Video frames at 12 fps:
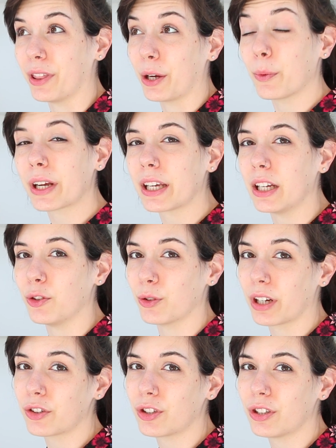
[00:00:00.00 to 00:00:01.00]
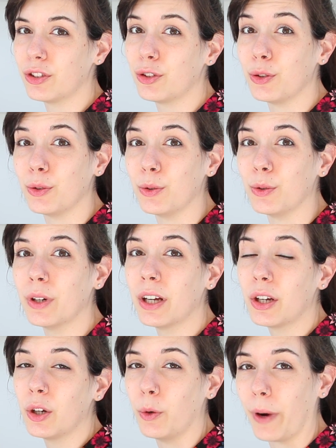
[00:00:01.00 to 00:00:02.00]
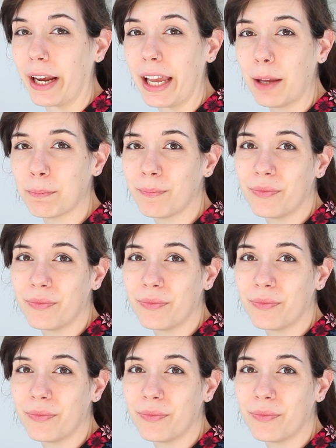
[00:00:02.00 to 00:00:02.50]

quick introduction to who I am,